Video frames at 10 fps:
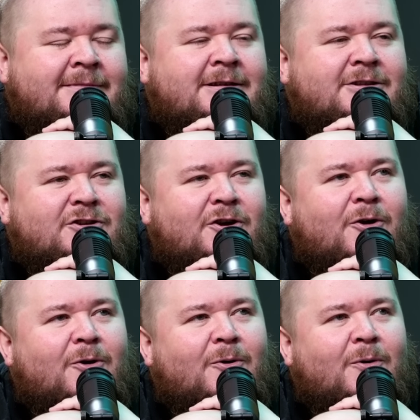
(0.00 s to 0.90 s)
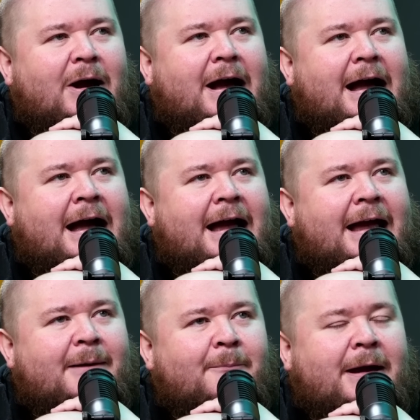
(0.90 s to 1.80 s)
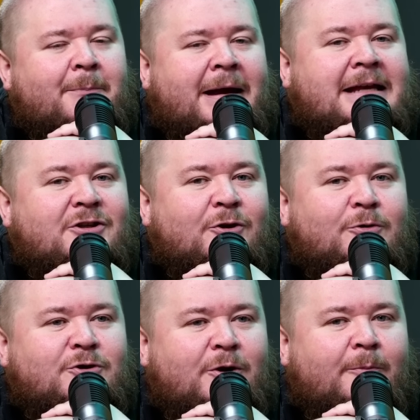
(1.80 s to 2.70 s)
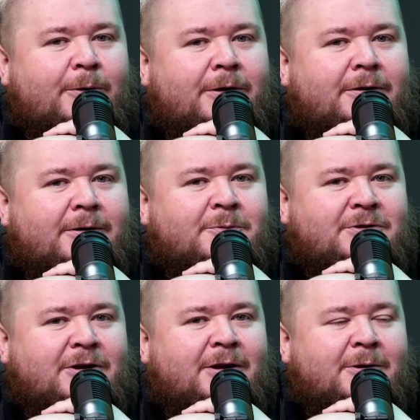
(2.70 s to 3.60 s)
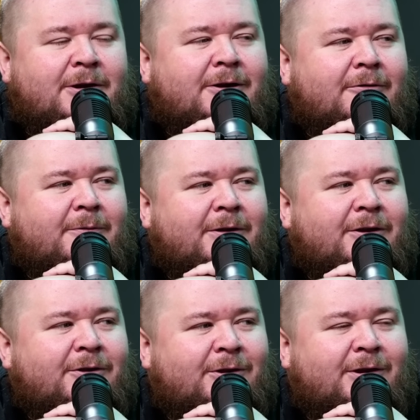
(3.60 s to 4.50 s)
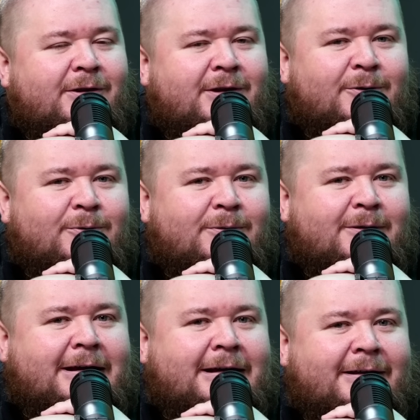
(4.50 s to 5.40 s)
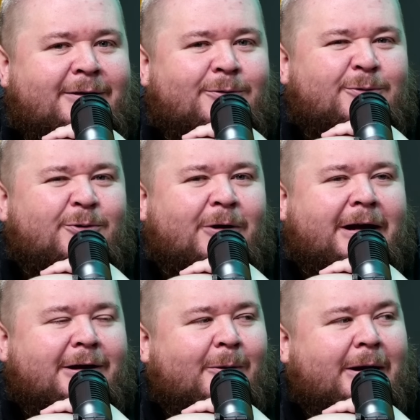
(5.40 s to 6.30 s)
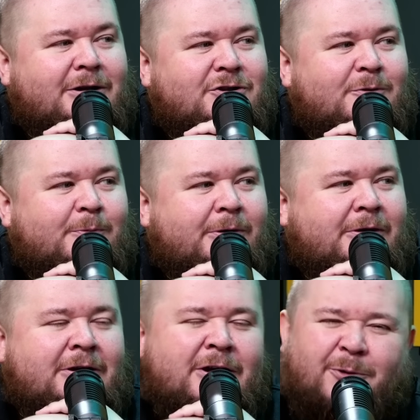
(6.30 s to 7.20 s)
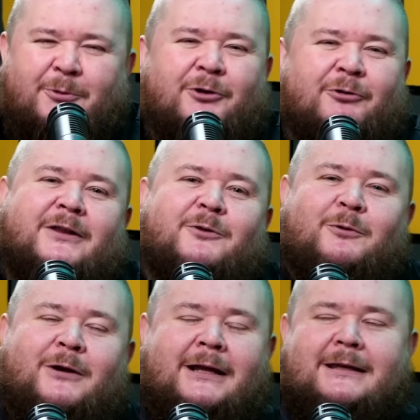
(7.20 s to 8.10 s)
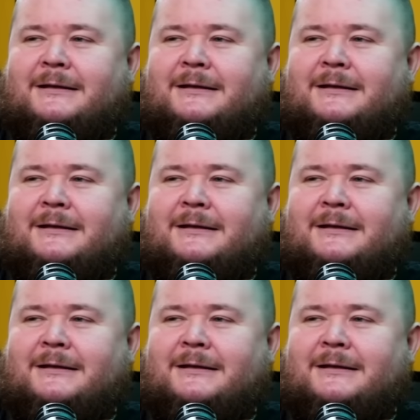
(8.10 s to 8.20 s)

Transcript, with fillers: So I my, my school jumper it was a, a, a the, the the old uh, the old grey Aquinas jumper. They were great. They were like